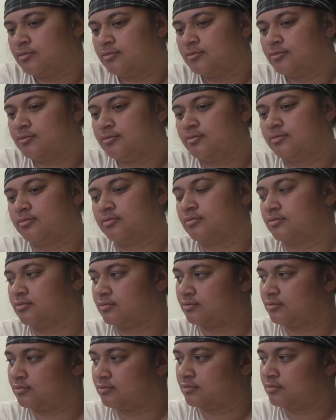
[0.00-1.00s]

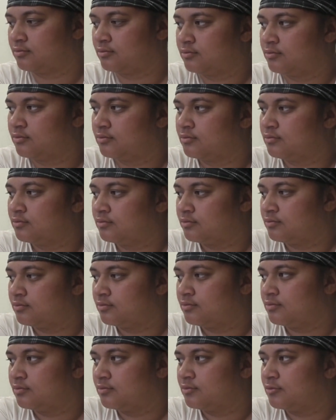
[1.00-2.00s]

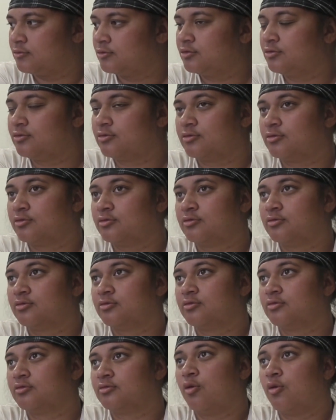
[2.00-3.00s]

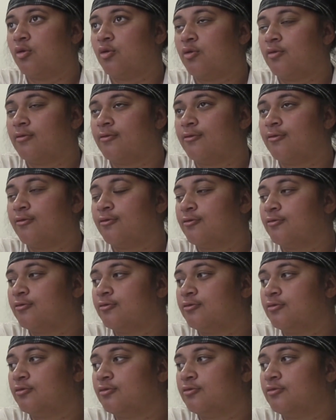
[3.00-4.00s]

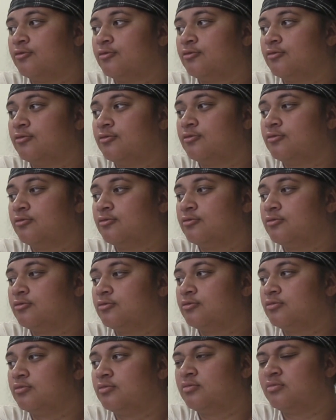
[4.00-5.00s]

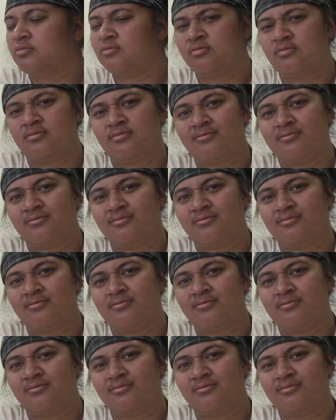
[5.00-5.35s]
No words are spoken by the person on screen.